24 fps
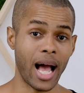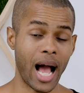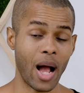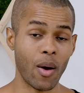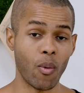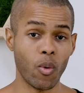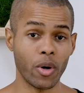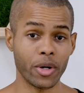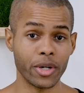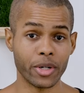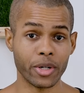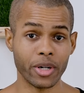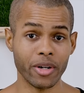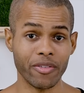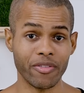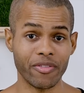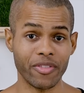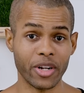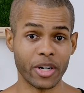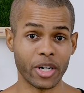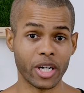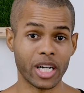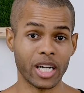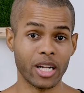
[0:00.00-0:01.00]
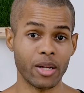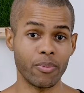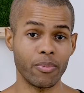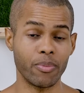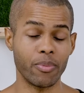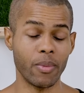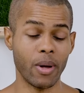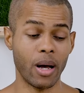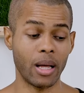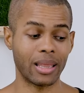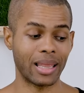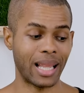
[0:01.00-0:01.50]
I wonder if they're going to
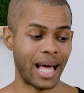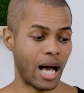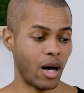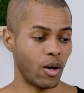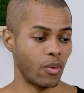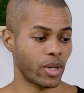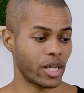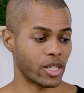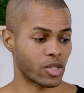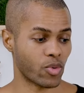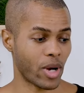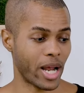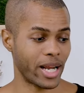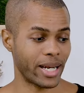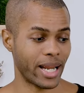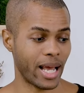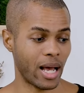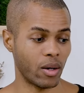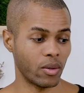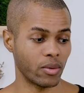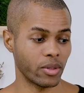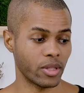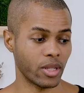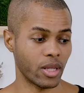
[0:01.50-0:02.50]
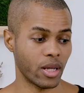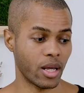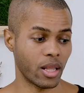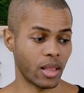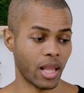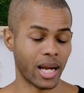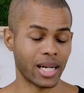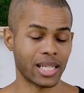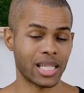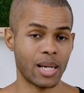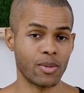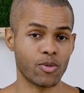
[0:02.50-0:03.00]
allow, because right now, a
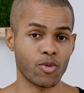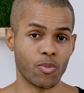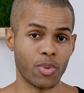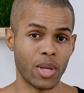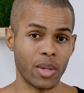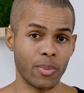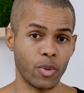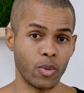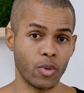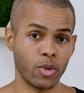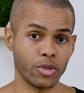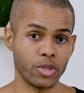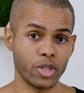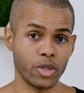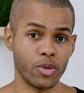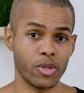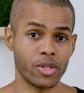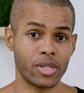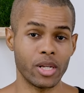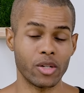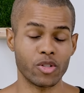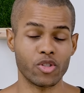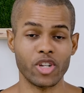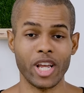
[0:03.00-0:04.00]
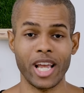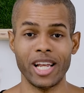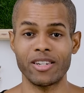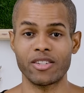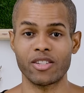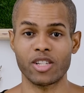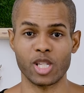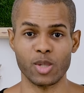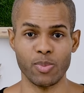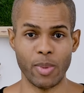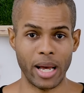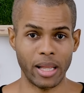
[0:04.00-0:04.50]
lot of times what people will do is they'll change
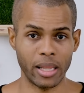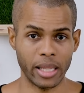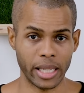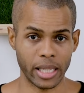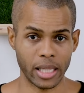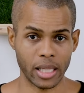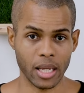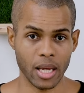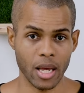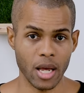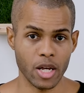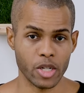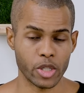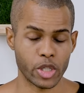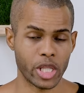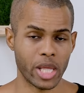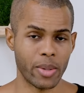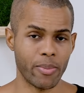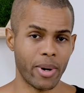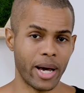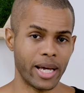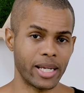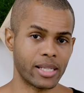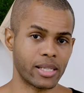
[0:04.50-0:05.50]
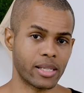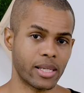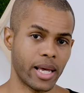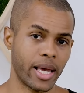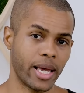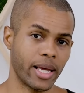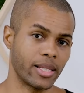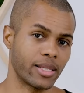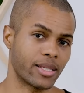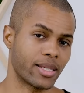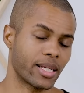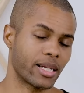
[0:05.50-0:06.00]
the spelling. So they might
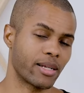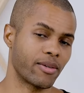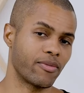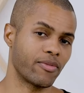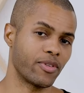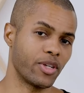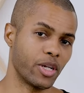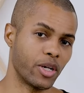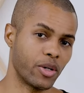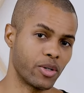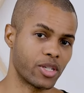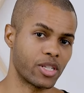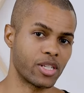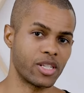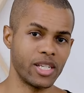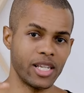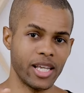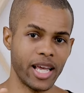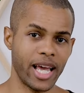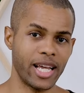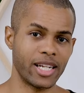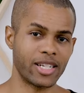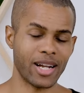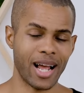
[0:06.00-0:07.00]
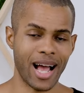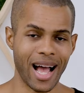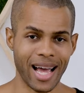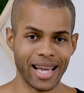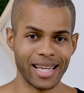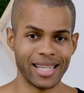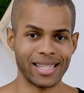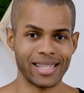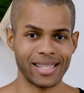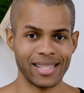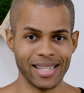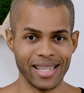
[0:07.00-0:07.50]
say instead of, you know, C H
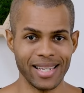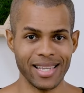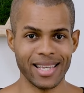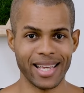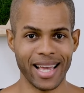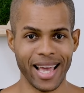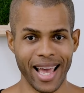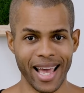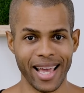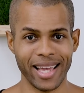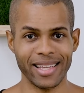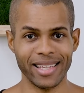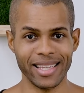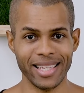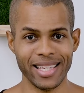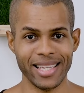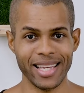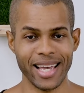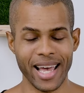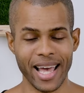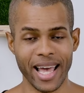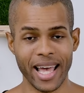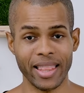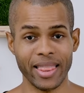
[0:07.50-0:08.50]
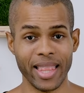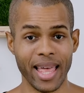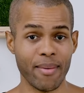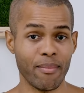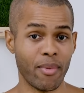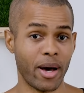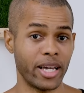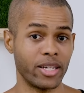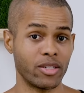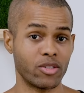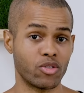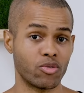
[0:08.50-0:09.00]
I C K E N, they
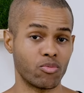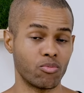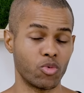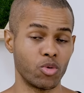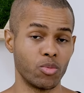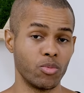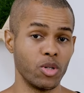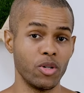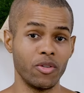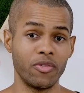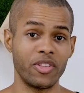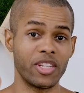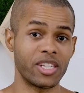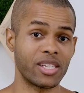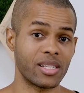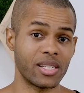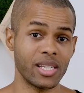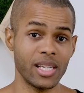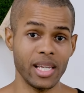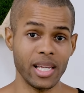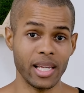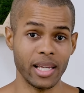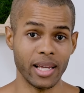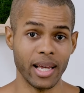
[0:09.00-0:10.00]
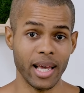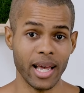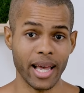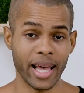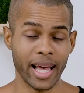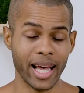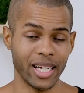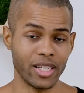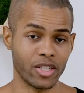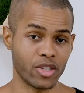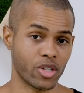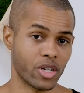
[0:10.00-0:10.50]
might remove the C
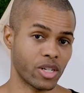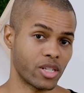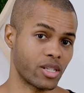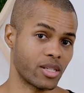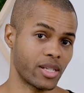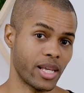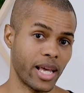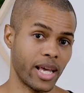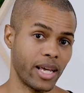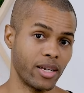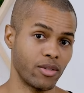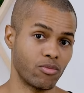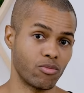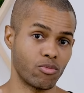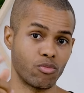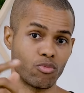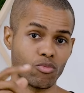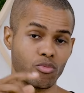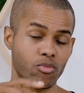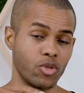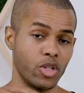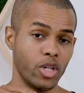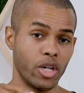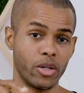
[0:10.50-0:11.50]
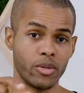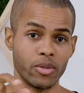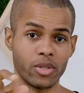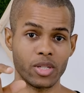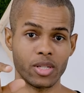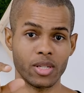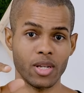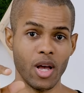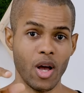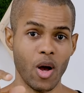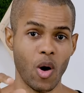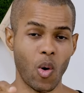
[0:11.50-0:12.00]
and just say, you know,
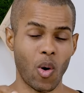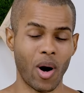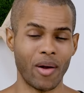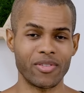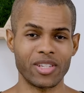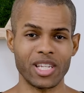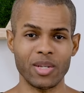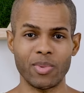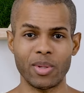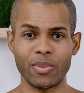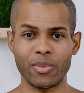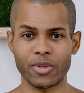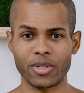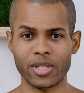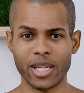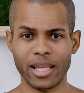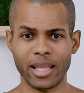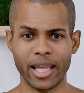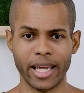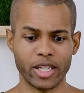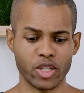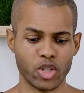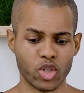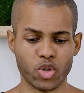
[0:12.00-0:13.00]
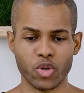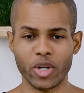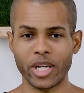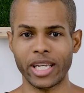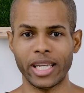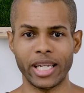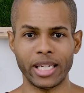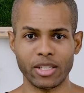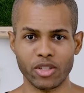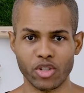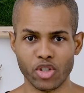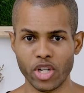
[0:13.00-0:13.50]
or I've seen people say like
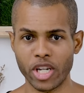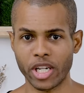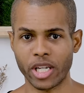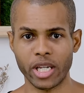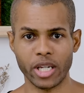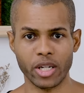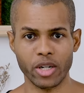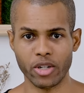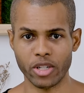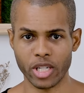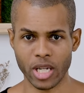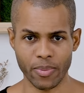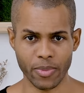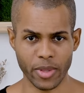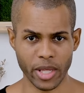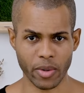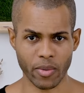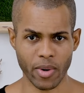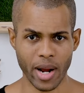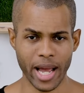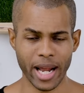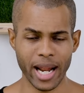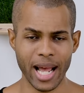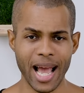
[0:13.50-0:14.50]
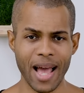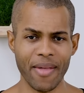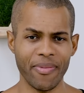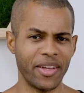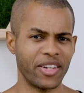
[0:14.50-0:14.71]
trickin chicken or something, right?